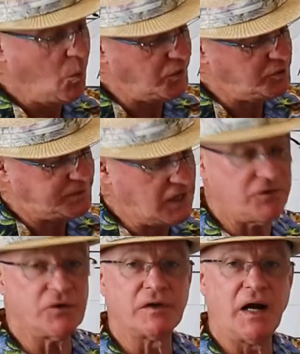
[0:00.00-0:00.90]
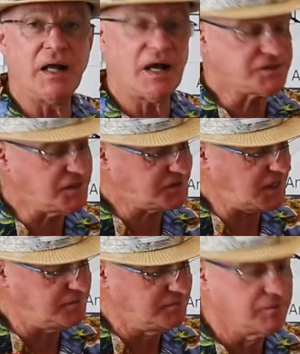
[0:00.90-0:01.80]
When you play the ukulele, as I
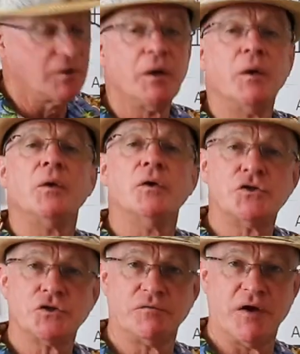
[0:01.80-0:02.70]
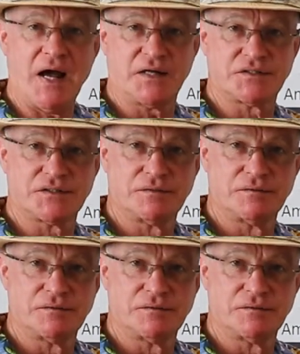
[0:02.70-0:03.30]
said, you should relax.